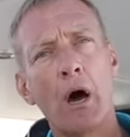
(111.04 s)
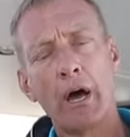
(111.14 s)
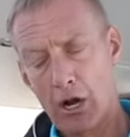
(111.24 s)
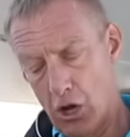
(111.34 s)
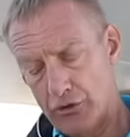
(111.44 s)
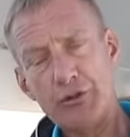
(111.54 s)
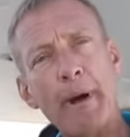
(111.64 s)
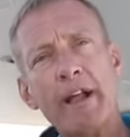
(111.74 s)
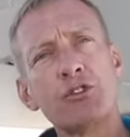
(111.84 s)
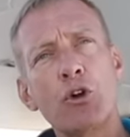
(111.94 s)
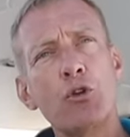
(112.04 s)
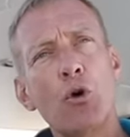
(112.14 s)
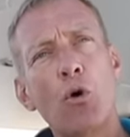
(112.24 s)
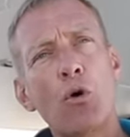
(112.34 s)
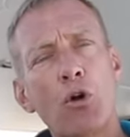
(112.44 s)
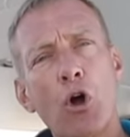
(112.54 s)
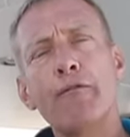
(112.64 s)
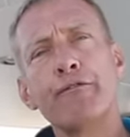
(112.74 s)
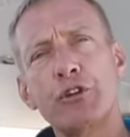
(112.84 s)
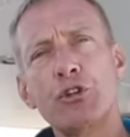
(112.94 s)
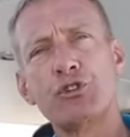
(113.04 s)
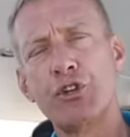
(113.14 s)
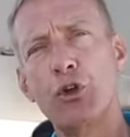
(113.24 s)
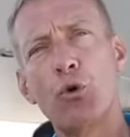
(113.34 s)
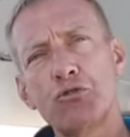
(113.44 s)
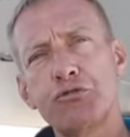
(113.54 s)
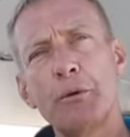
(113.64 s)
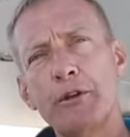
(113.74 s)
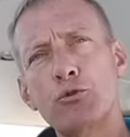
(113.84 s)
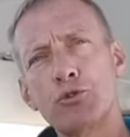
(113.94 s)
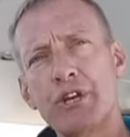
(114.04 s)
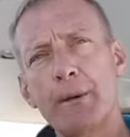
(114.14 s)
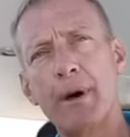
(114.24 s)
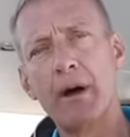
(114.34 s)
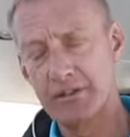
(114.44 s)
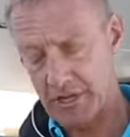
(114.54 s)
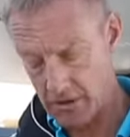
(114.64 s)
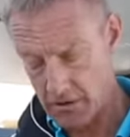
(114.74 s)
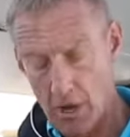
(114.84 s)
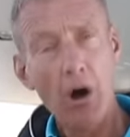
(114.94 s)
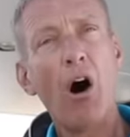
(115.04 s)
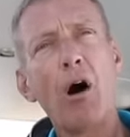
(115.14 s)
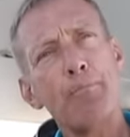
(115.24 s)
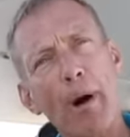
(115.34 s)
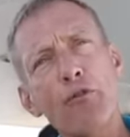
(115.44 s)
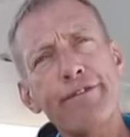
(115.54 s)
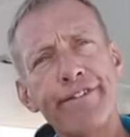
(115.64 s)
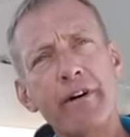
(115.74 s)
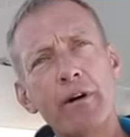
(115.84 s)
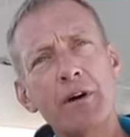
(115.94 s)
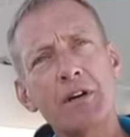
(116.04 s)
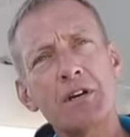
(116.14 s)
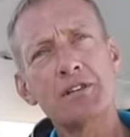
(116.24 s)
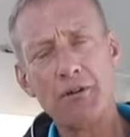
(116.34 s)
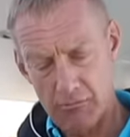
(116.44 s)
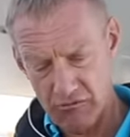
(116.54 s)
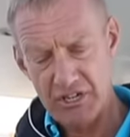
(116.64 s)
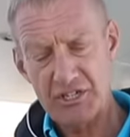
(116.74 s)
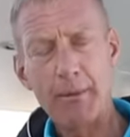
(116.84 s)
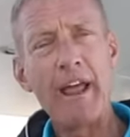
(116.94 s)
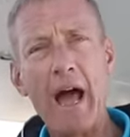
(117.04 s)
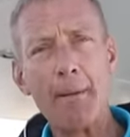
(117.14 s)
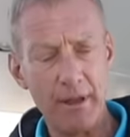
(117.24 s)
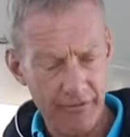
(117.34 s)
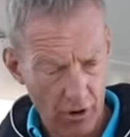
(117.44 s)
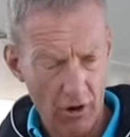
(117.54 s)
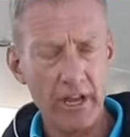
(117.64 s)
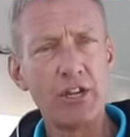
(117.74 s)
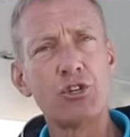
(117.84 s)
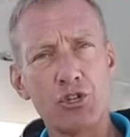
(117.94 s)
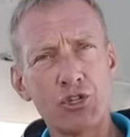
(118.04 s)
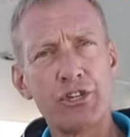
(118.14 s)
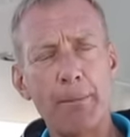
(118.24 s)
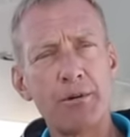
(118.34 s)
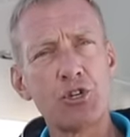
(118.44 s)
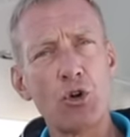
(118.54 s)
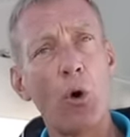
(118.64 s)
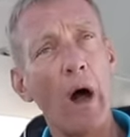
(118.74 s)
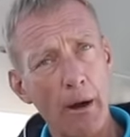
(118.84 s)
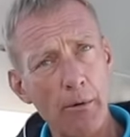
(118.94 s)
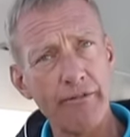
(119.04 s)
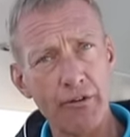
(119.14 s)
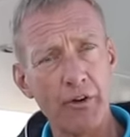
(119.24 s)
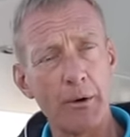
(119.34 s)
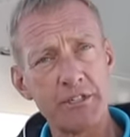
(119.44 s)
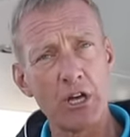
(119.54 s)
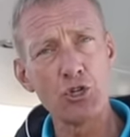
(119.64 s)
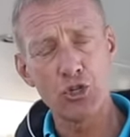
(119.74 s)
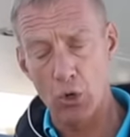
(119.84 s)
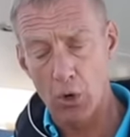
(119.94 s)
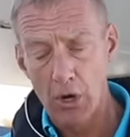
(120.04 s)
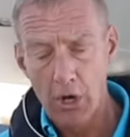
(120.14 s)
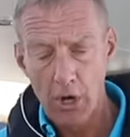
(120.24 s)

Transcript: and a lot depends on your confidence in your crew and your skipper. So I'm both, so I'm reasonably happy that I can just step ashore. However, if I was unsure,